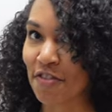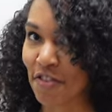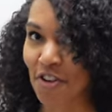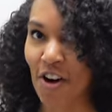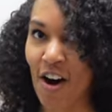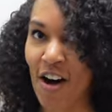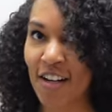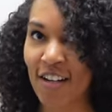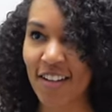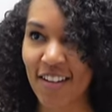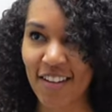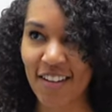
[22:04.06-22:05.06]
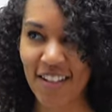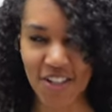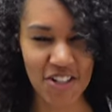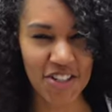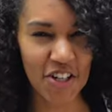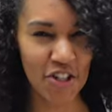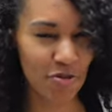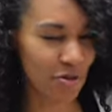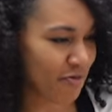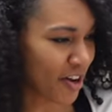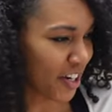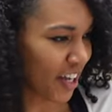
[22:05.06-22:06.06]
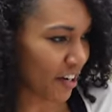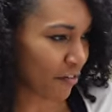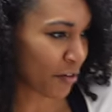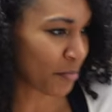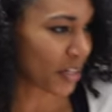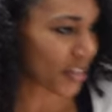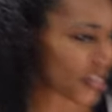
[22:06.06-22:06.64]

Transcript: forgot that she said she was running it for me in